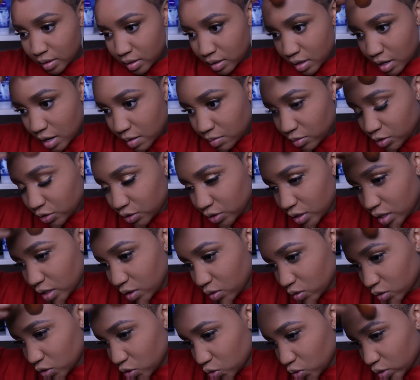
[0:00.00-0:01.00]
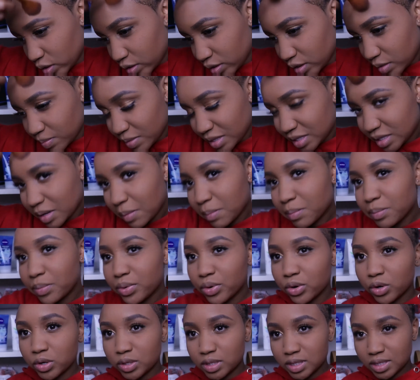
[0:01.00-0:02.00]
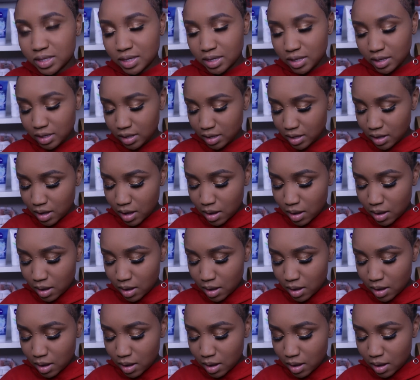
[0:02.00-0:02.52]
I'm not really contouring, but I'm bronzing.